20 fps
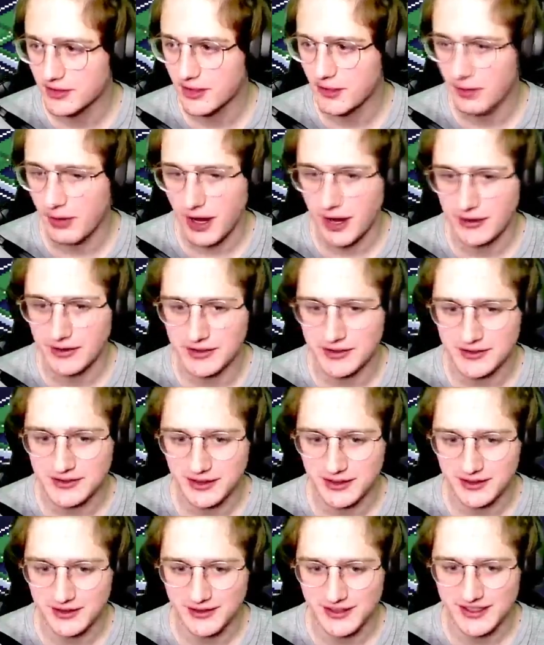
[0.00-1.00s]
wow, these are
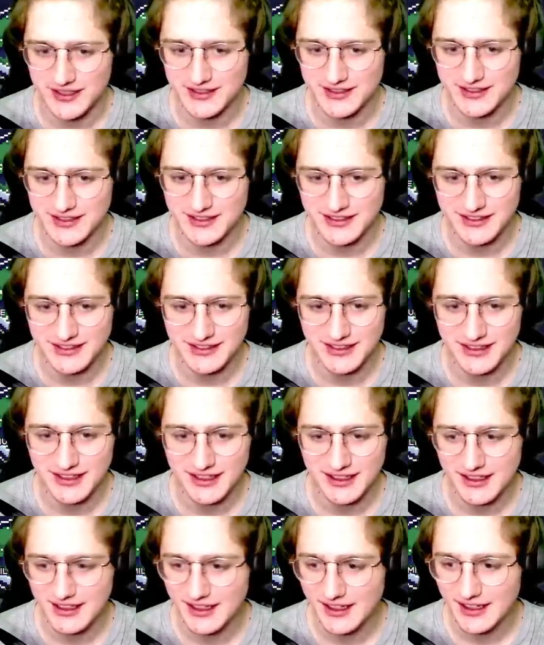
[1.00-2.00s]
crazy.
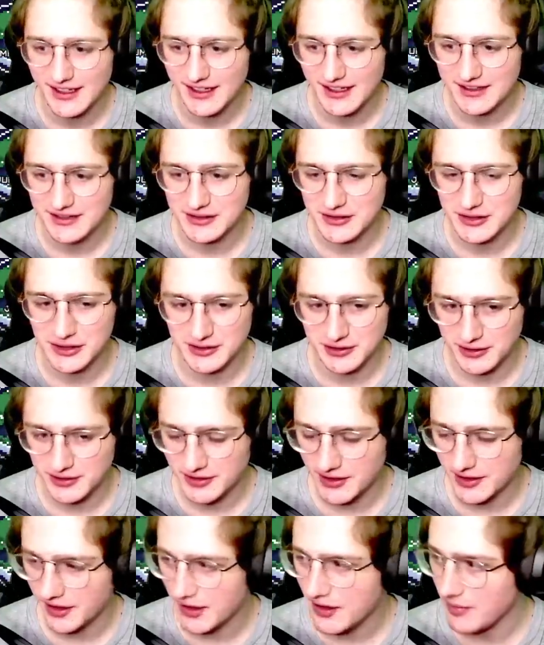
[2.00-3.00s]
Steel Slayer's
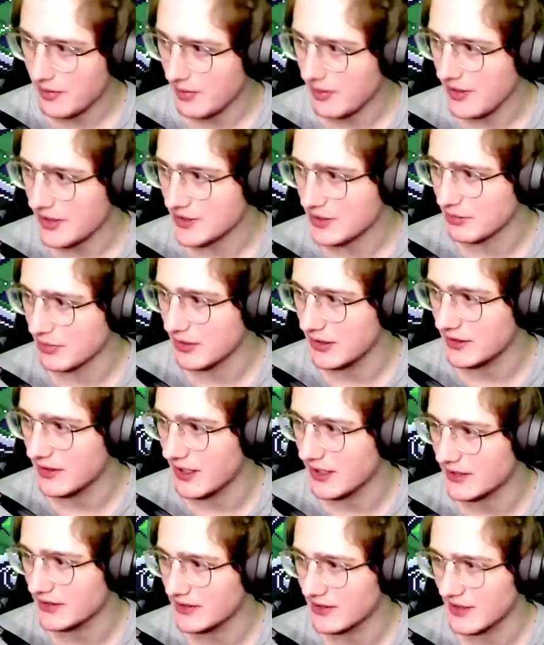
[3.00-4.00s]
like, yeah, maybe I should play Dead
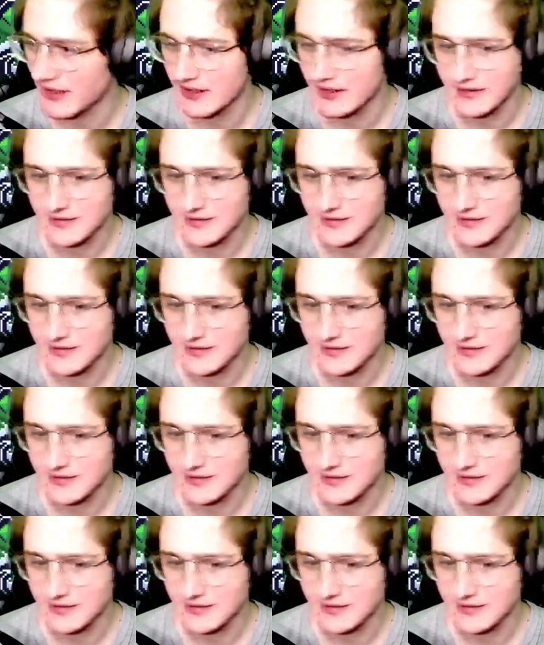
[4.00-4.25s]
Estate.